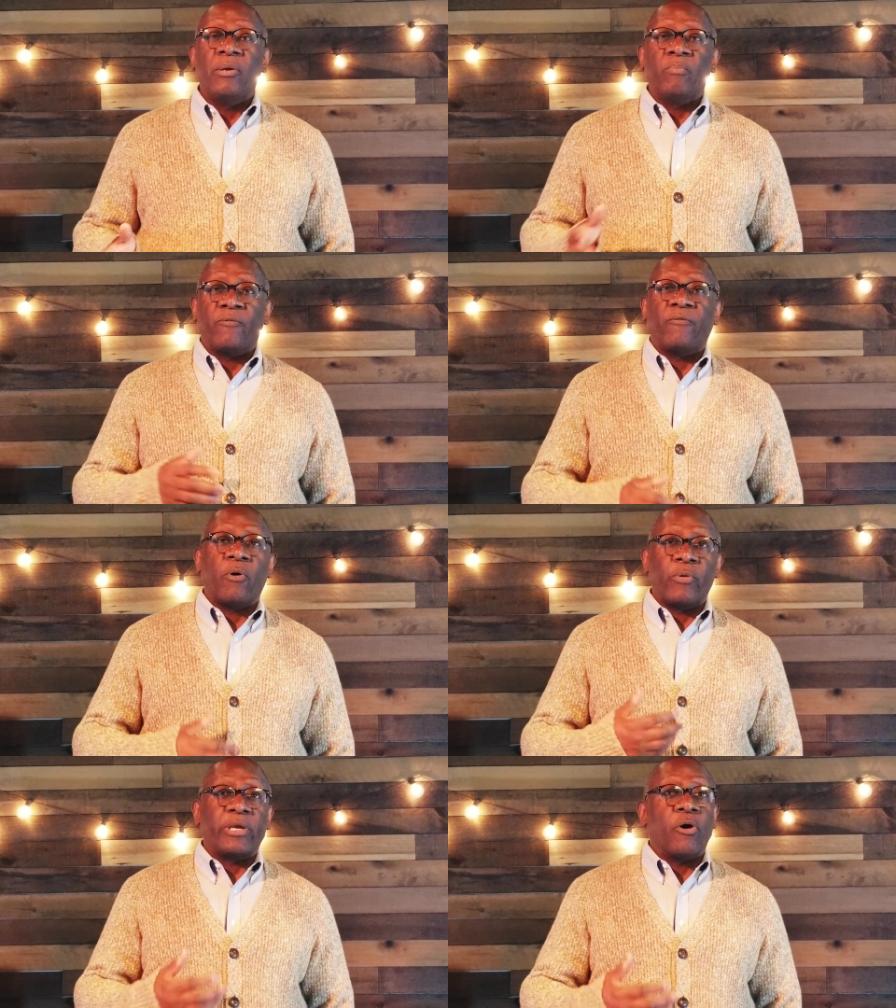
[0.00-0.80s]

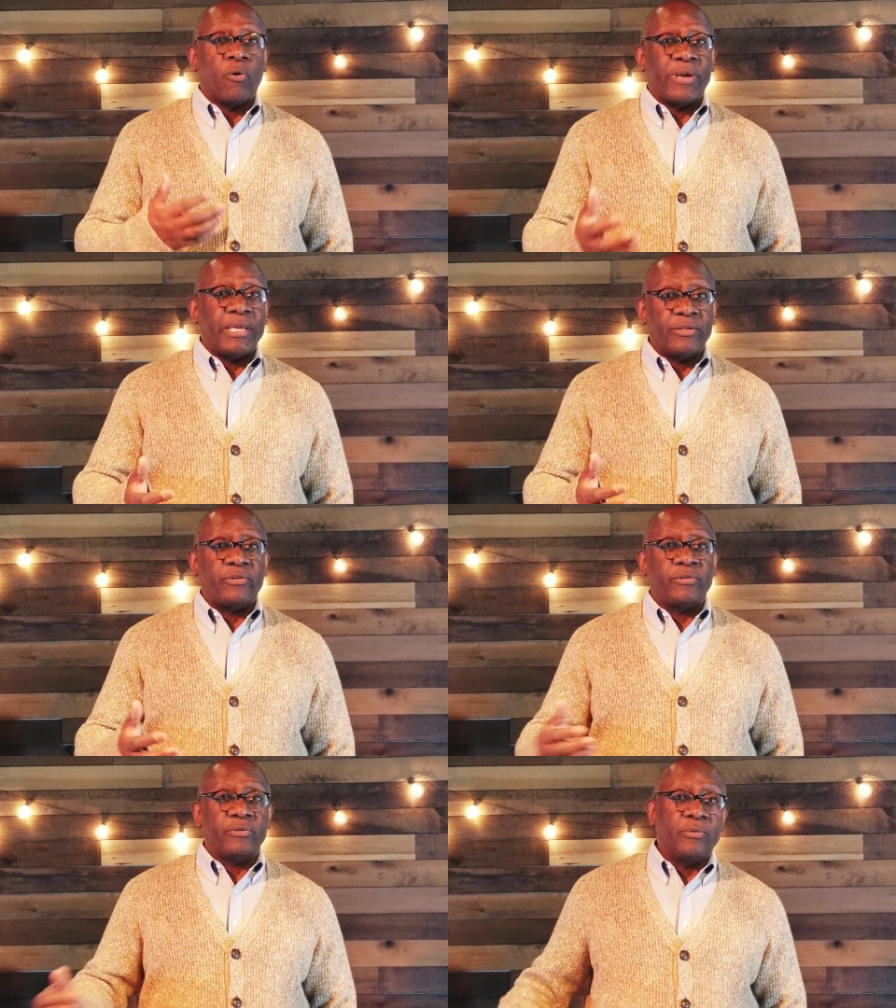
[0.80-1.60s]
before we go
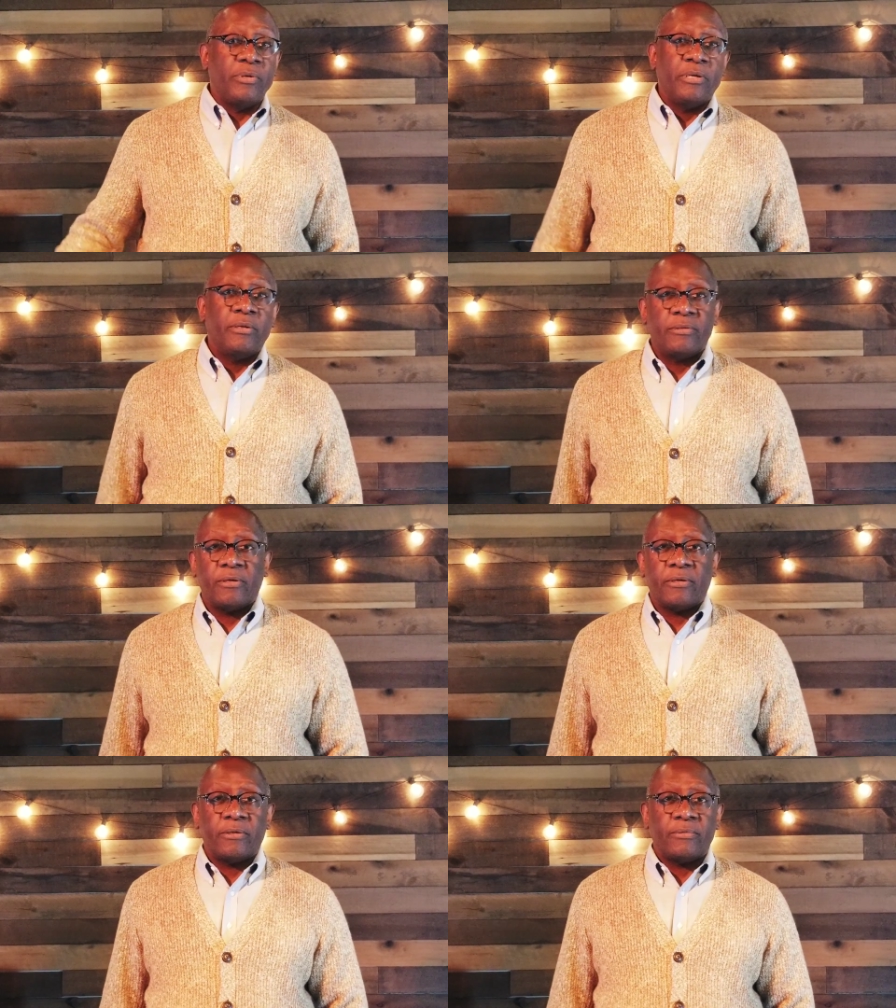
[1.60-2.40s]
into
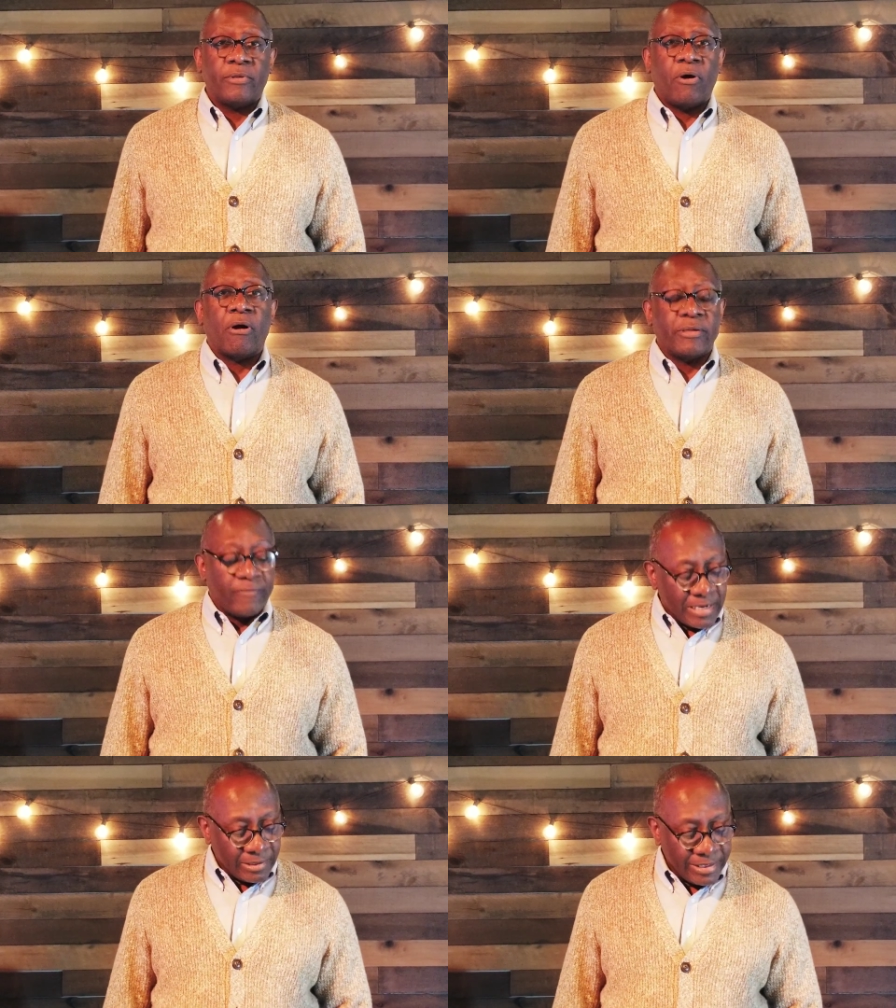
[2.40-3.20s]
the, the heart of
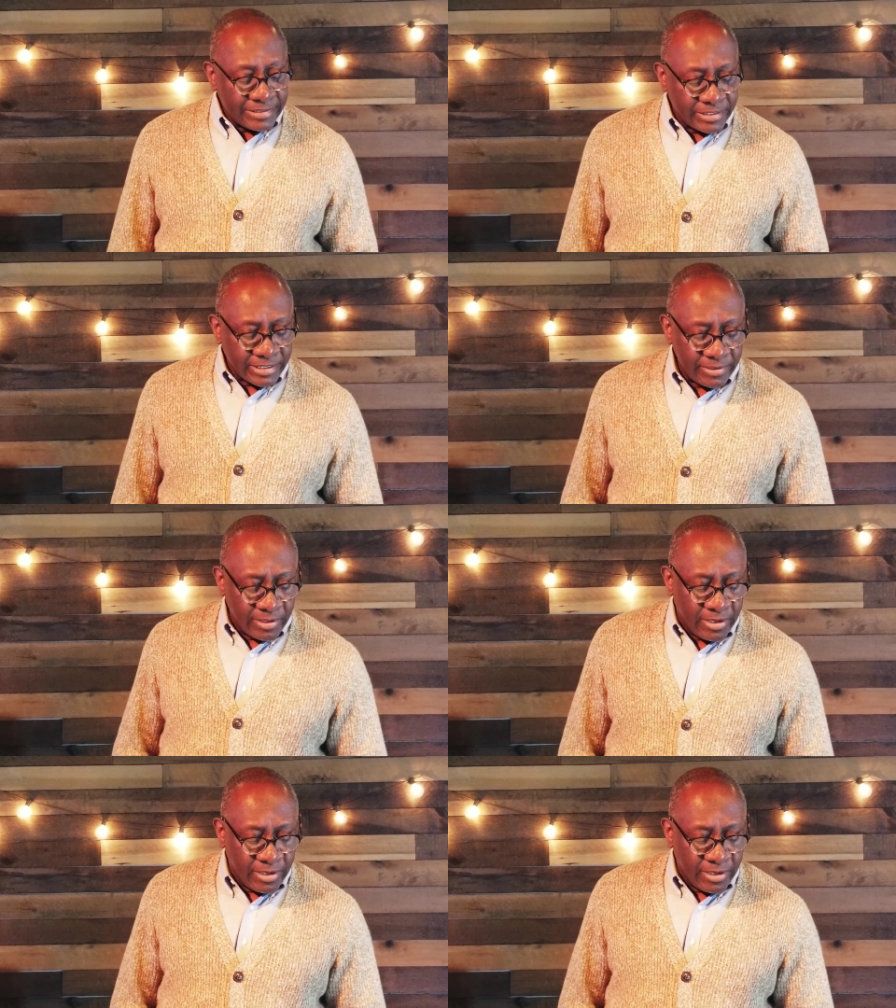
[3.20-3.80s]
our lesson.